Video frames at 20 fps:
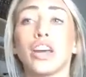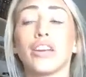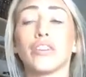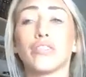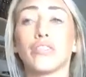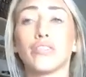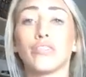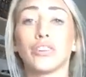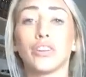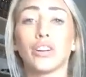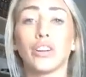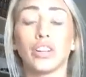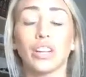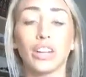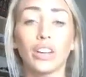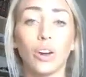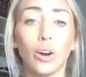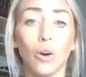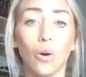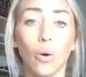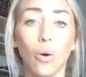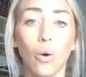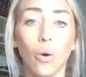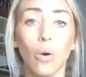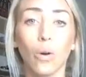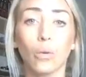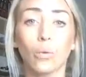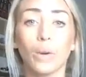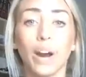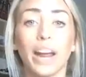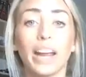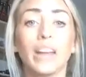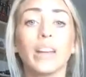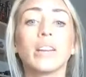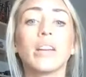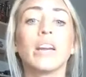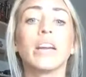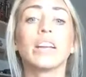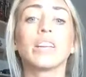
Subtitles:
and full and whole, right?